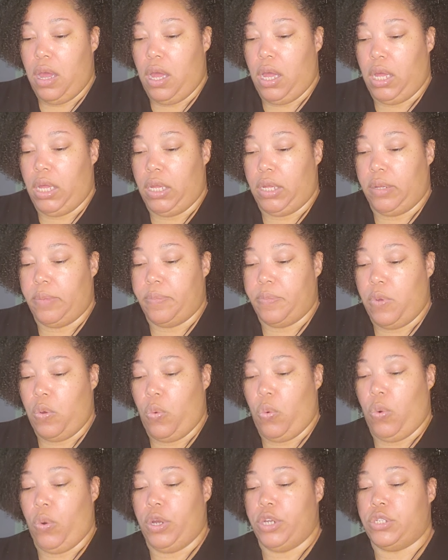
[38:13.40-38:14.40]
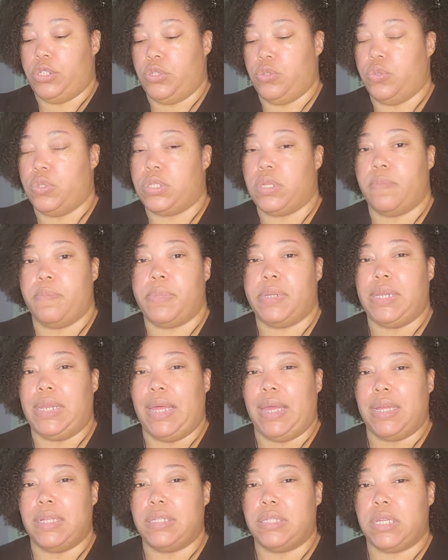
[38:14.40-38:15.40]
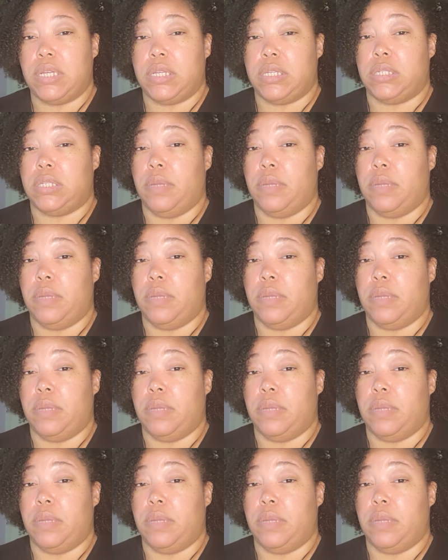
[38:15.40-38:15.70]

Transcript: Um, or do some planting.